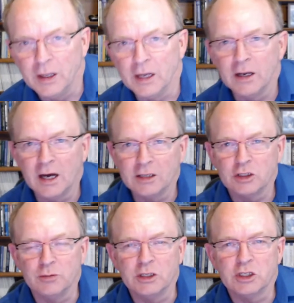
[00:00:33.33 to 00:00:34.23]
and not
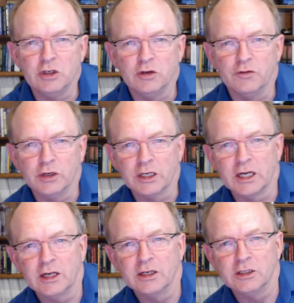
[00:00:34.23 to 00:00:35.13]
so much heel
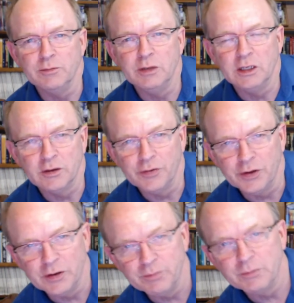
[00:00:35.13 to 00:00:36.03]
verticality being
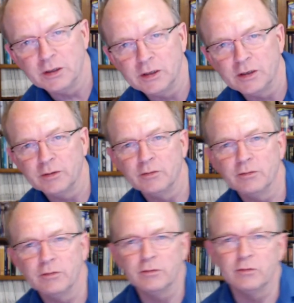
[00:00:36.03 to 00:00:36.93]
the uh,
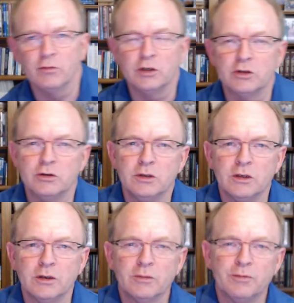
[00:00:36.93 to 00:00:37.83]
with,
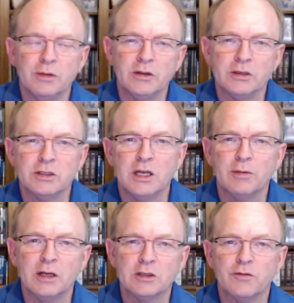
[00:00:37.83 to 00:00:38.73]
uh, being the
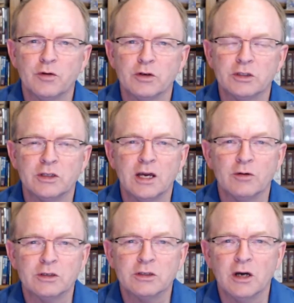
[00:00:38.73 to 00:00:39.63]
stabilizing force that
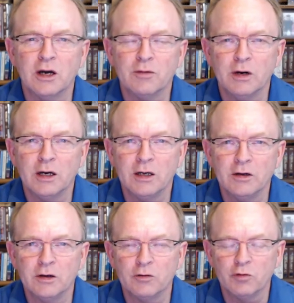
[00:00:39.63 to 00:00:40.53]
was taught by
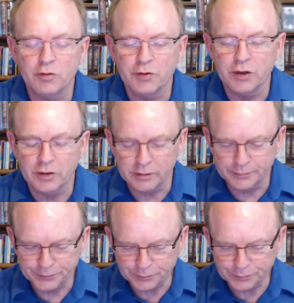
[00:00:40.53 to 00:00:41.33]
uh, root theory.